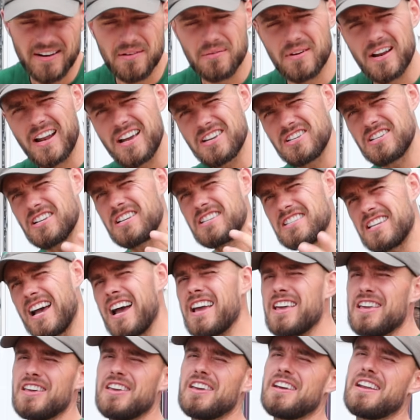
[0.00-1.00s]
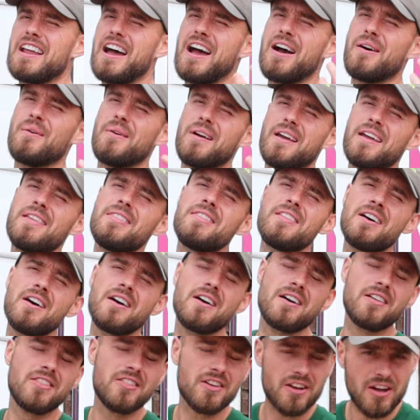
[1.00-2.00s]
and I'm going to actually take you now in
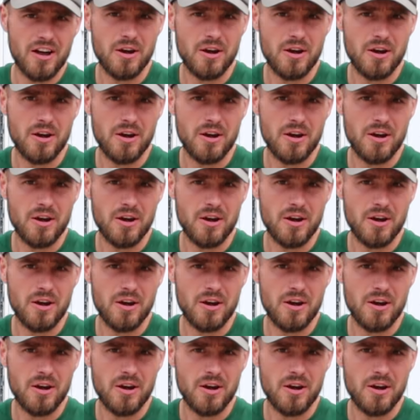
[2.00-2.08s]
the